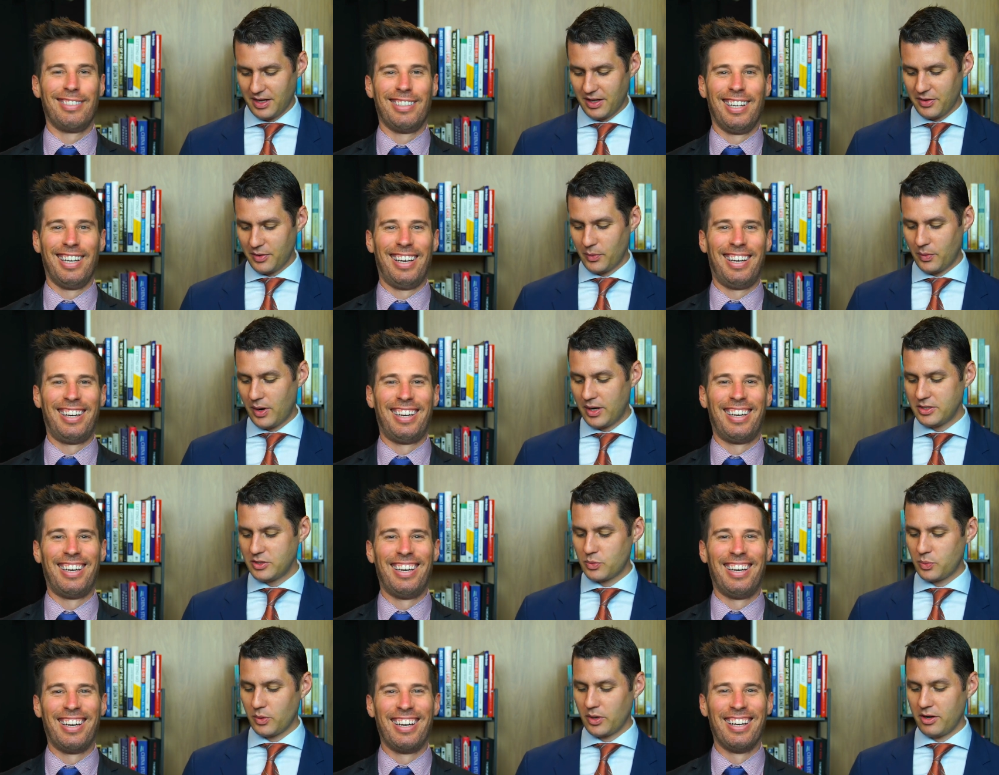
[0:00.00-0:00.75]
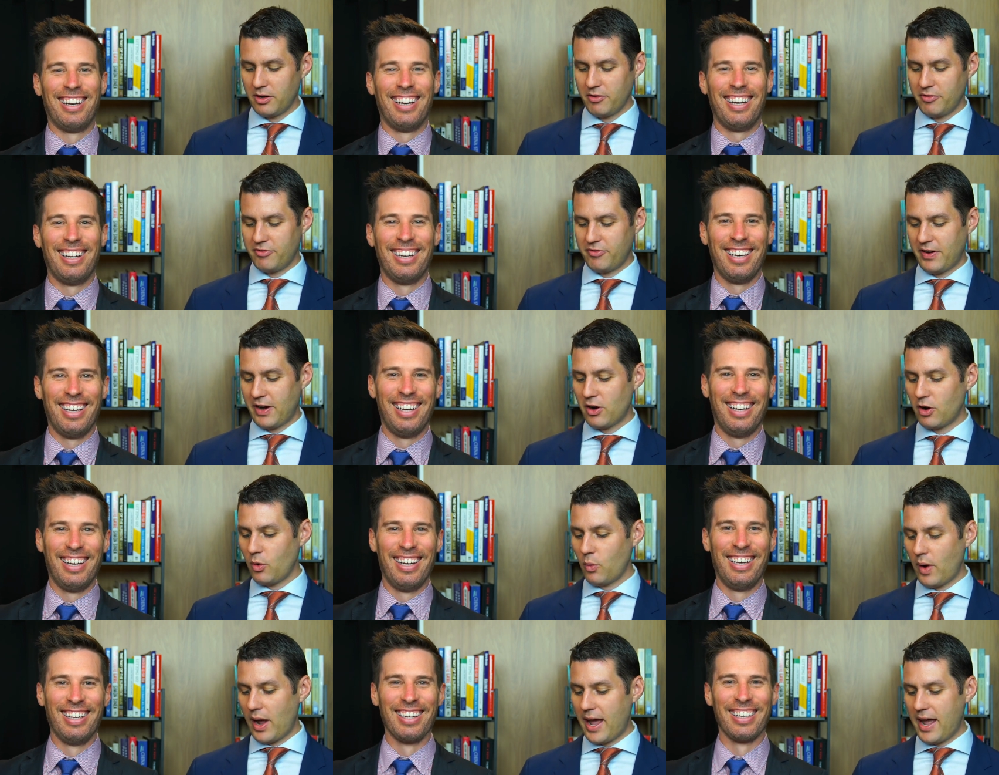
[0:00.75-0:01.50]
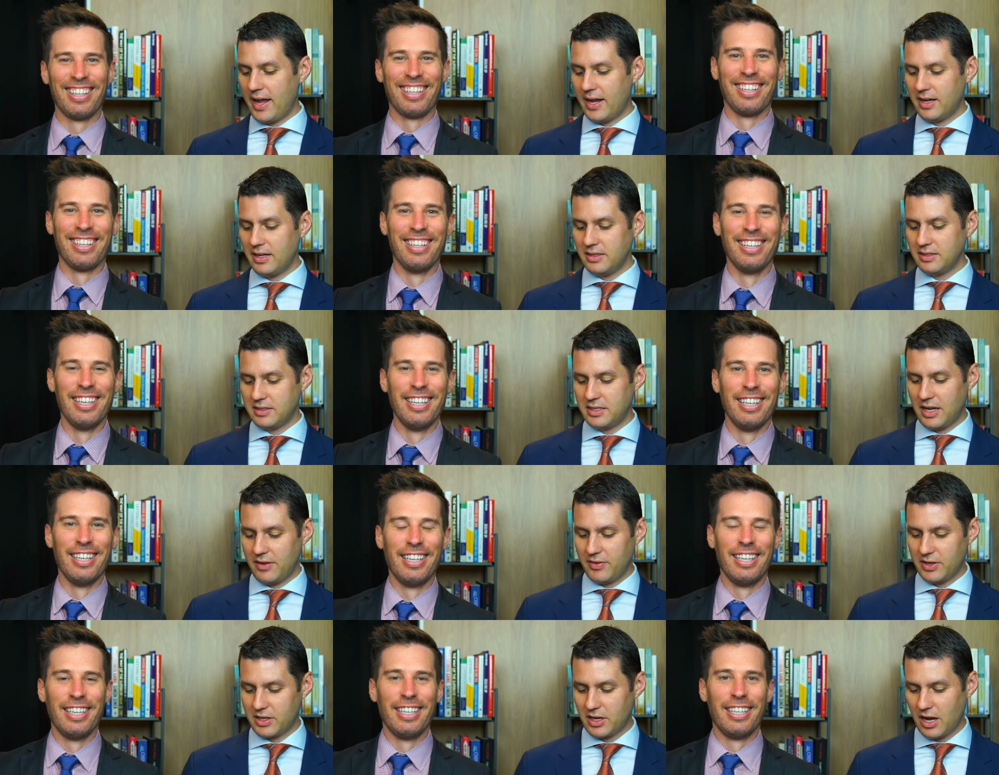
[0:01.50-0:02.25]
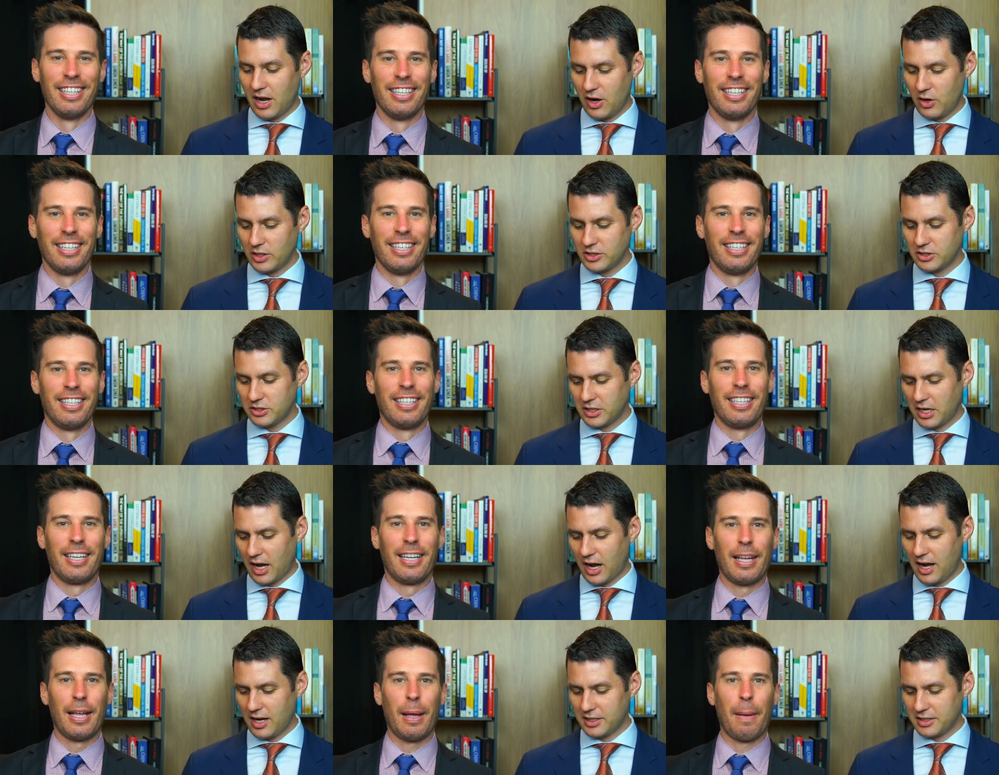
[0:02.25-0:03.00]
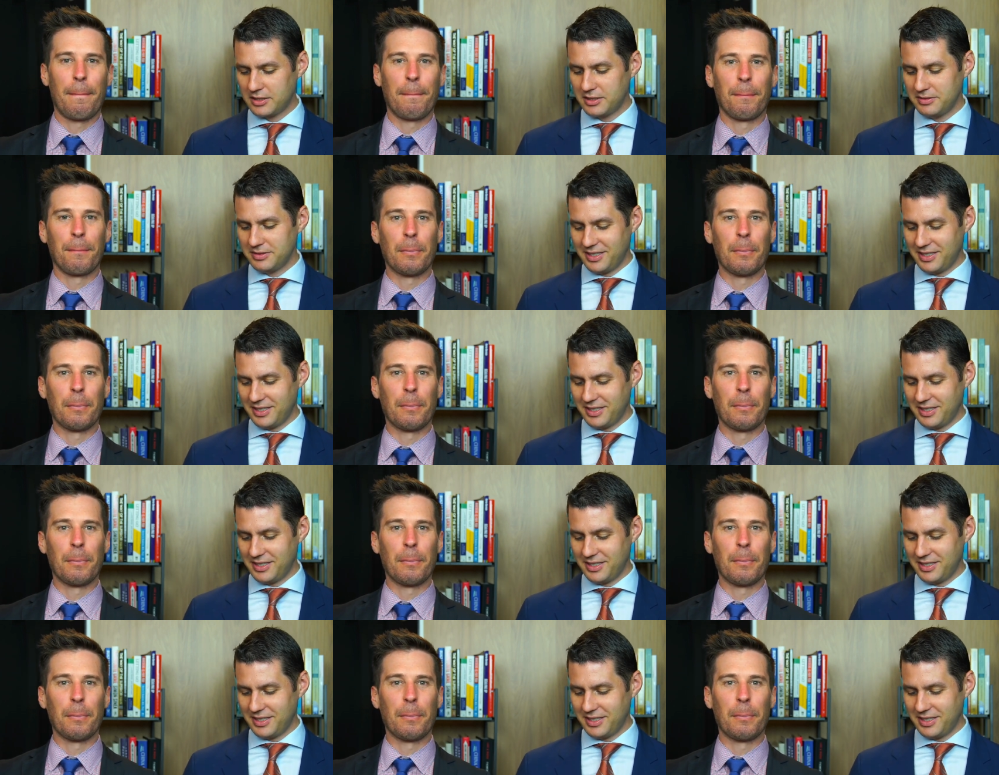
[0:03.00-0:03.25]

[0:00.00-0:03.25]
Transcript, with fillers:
Speaker 1: Other ones were Vera Wang, David Co- Koch,